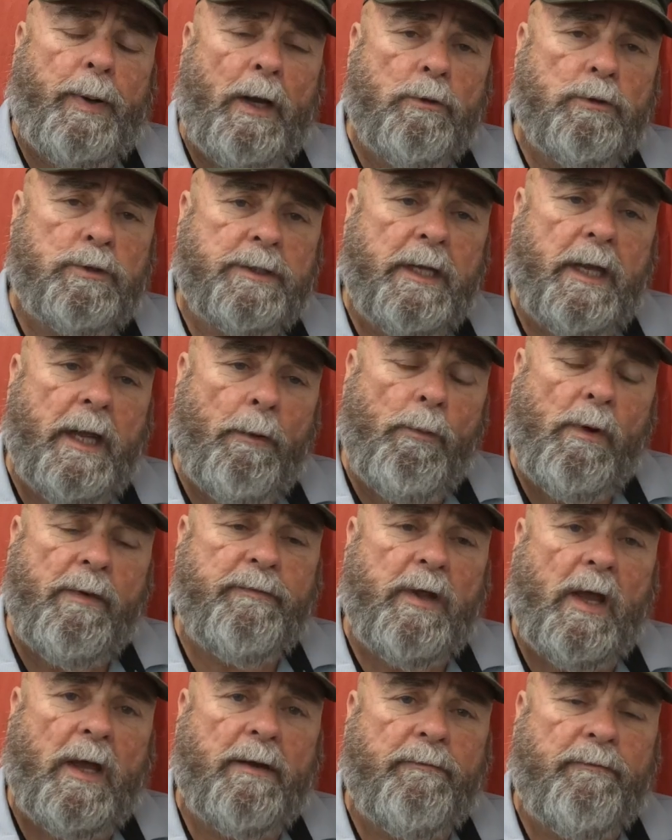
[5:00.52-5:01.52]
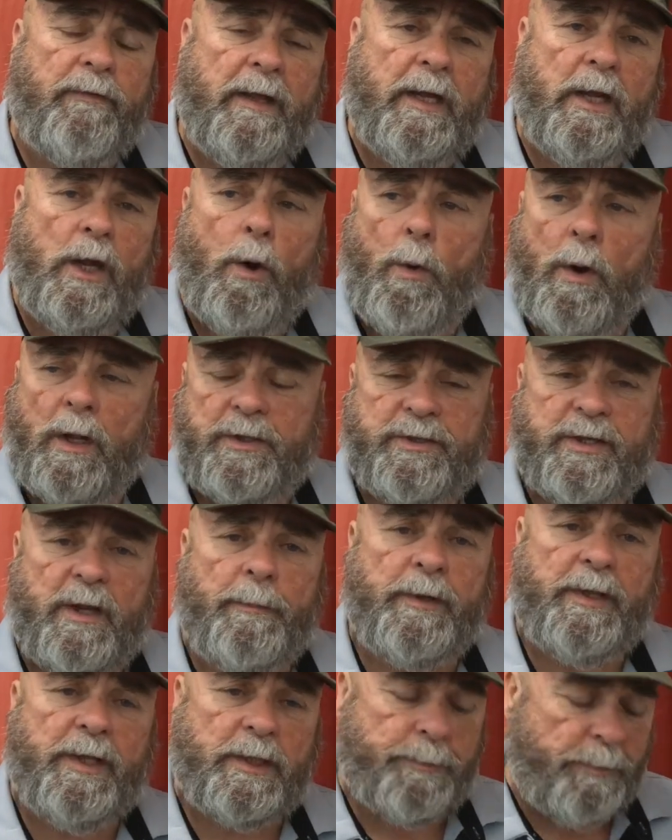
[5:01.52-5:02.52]
post it, and we've done a video on
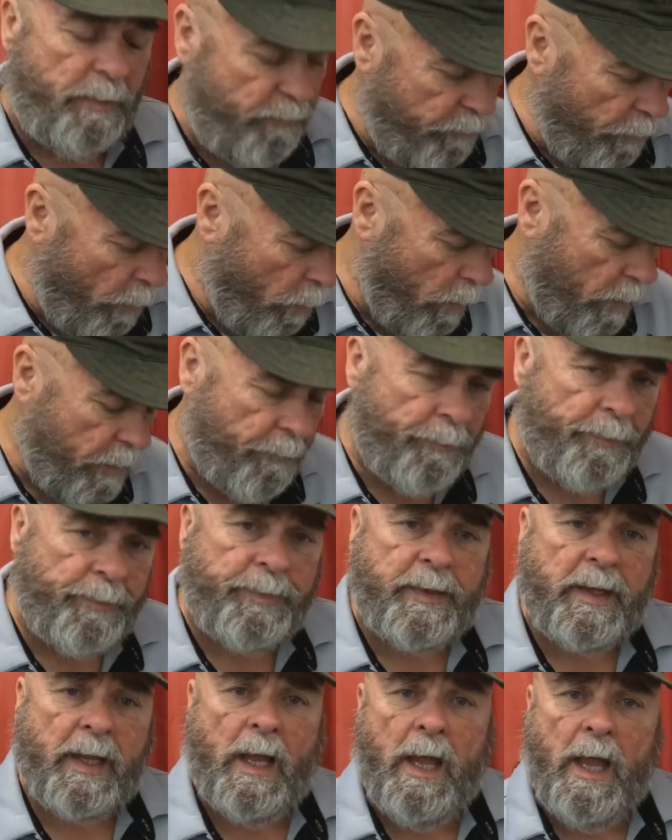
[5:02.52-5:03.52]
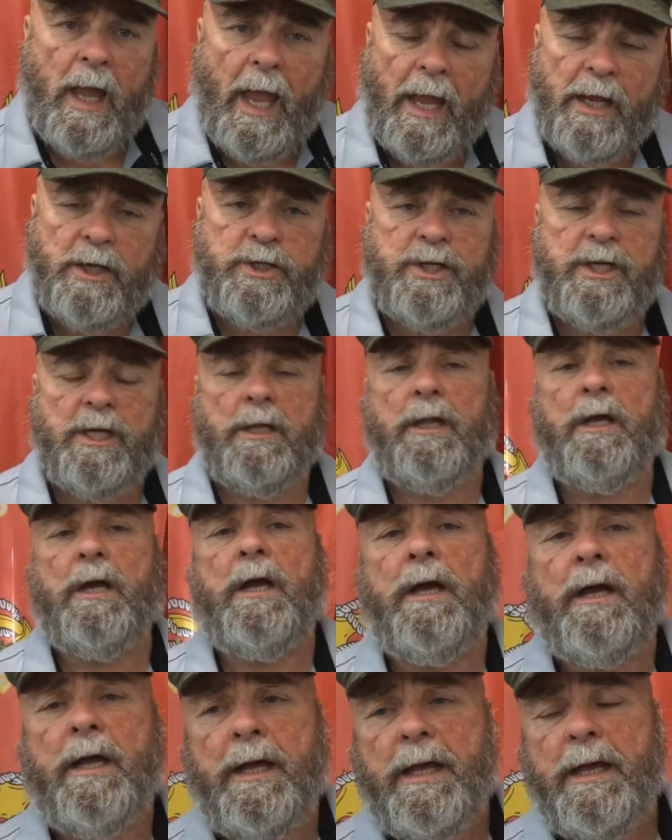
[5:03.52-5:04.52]
some of this before, and
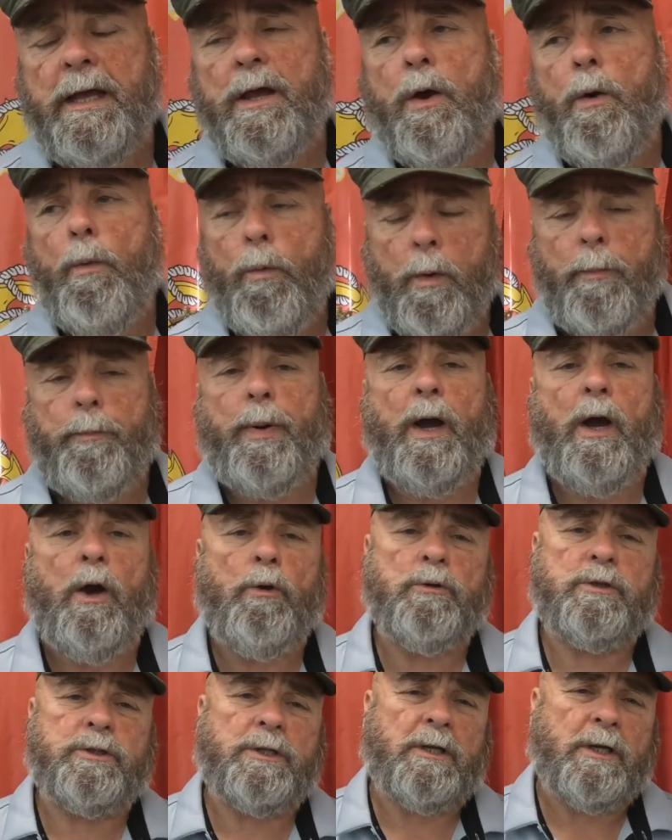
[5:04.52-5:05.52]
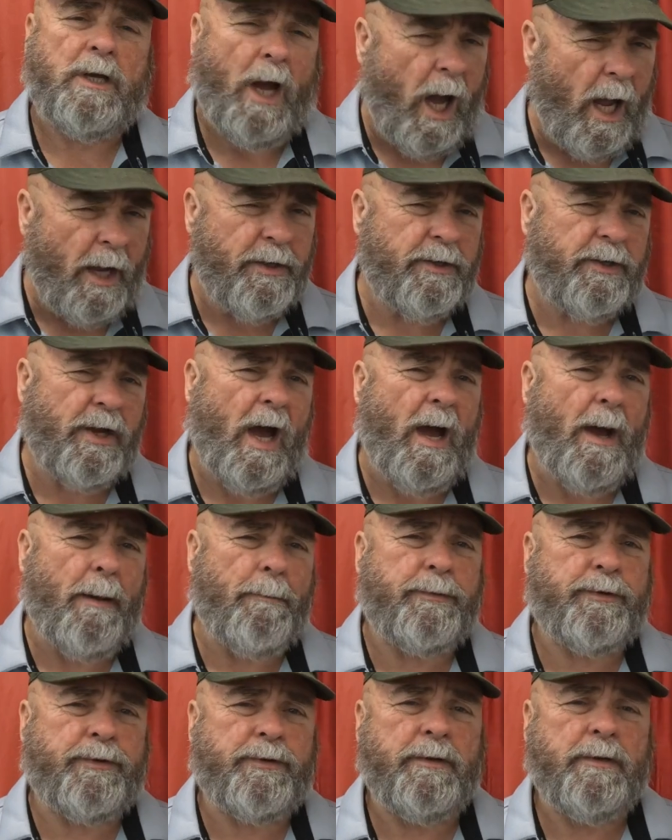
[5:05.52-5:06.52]
Sheila will post Cotton
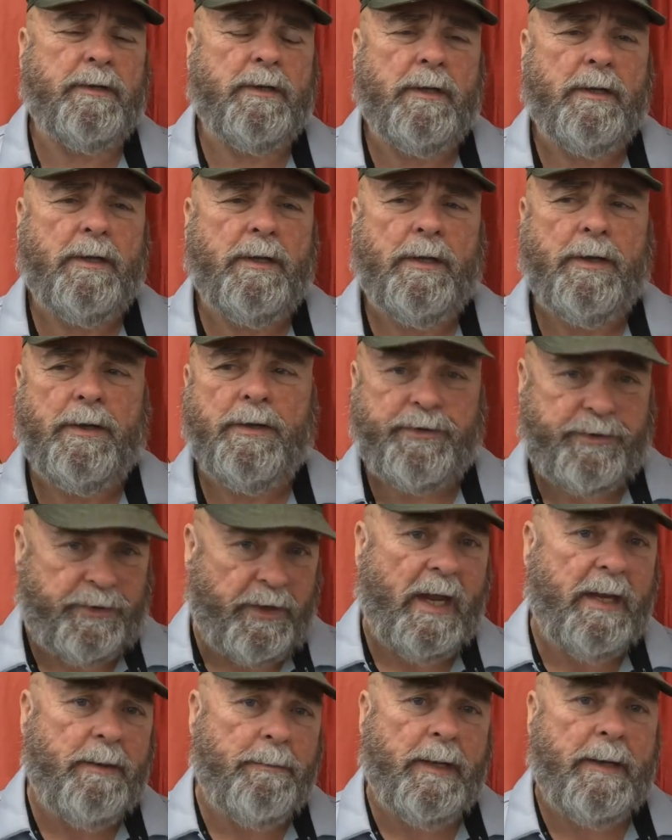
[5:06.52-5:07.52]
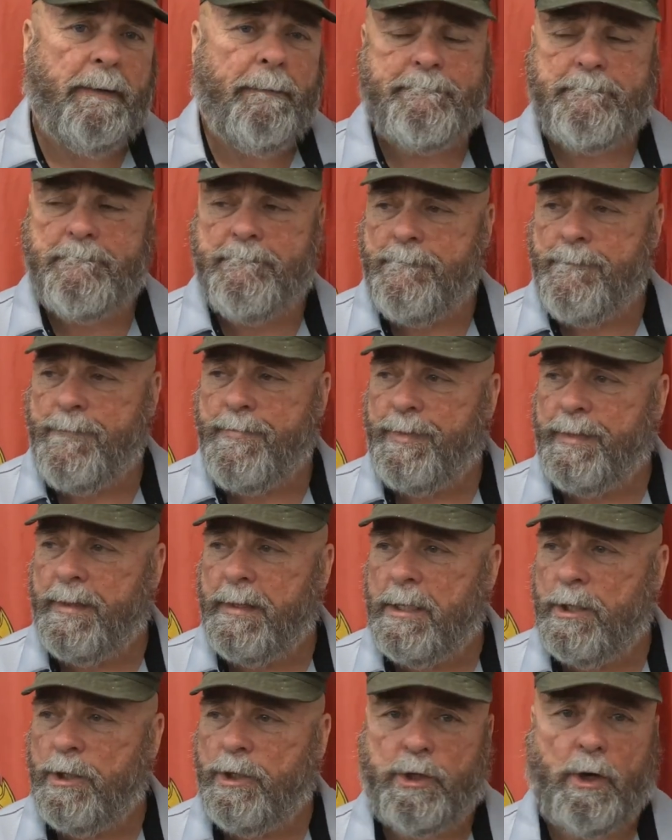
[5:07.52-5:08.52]
Top's
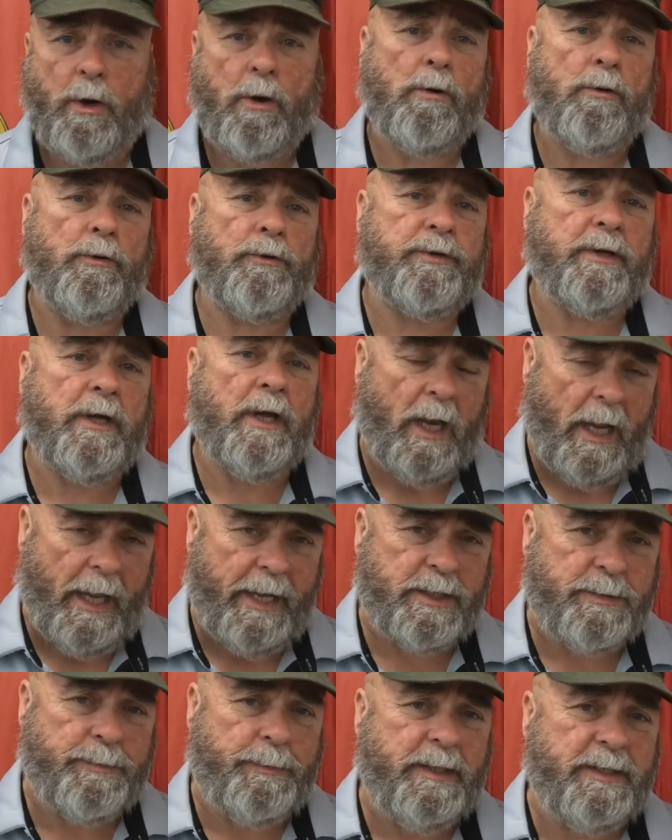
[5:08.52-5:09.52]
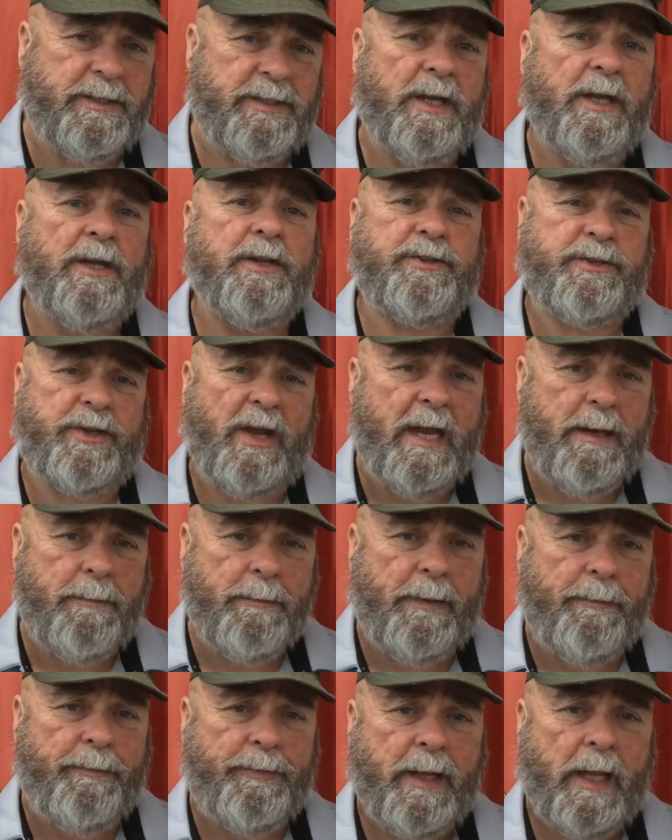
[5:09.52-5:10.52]
statement, Charles Gillespie's
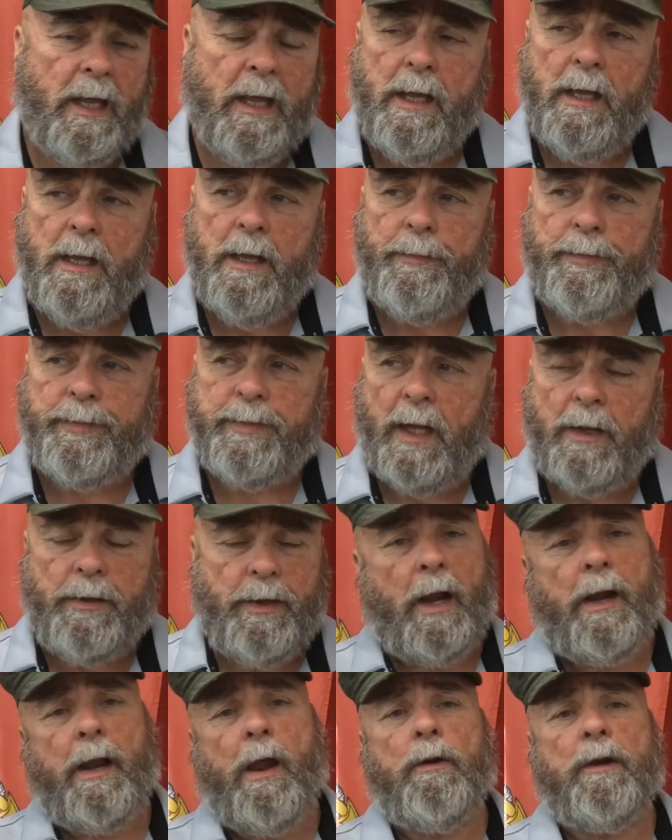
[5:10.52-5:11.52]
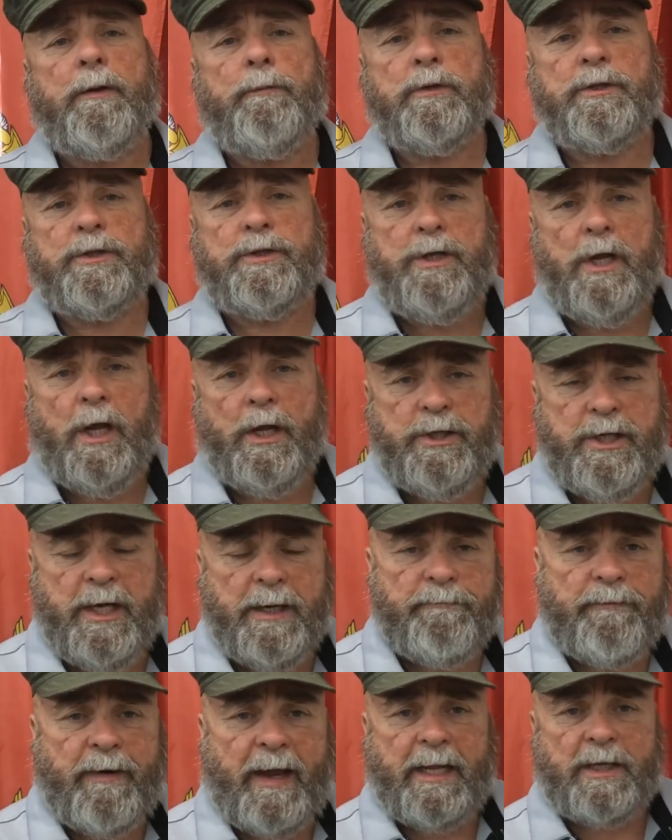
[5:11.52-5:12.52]
statement. not only was
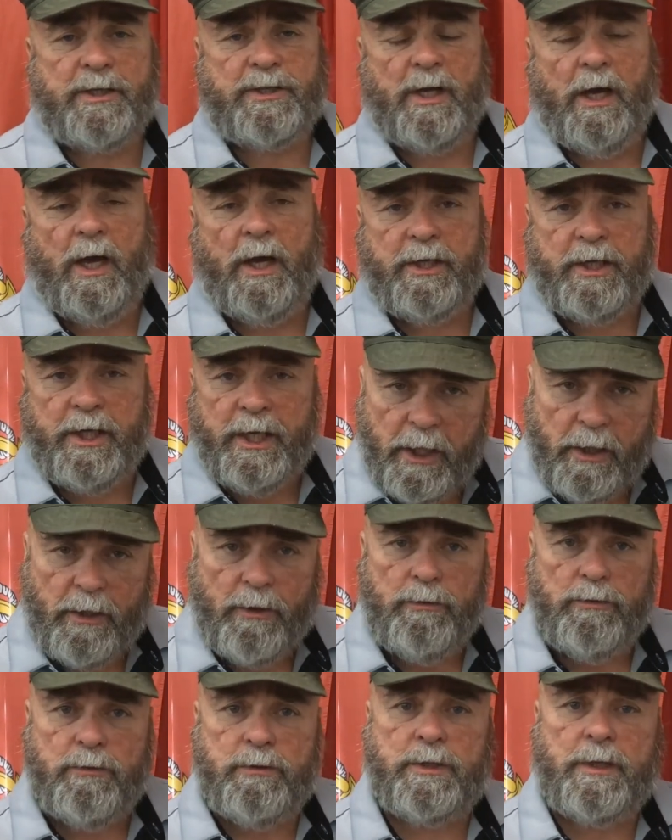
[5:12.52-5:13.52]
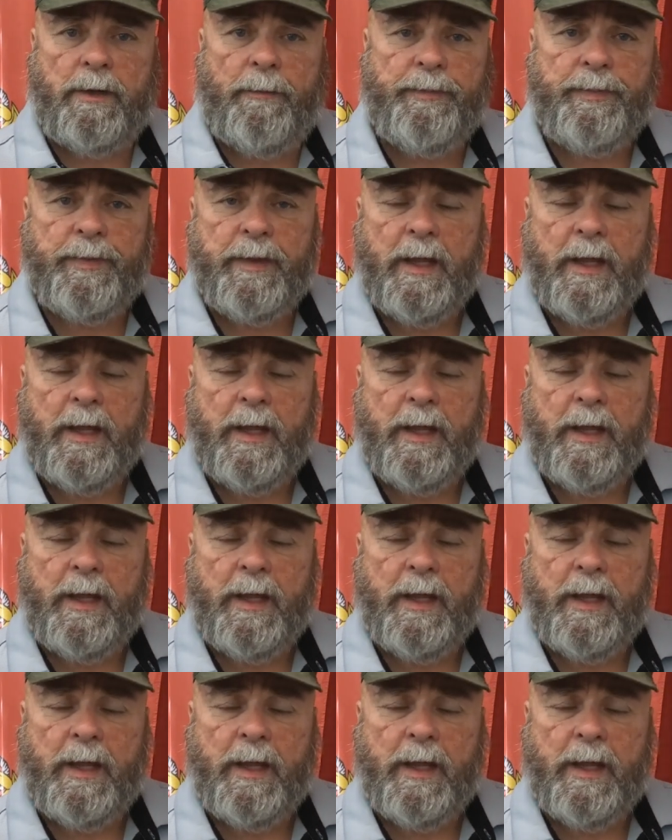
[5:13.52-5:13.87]
Jim Vance accused,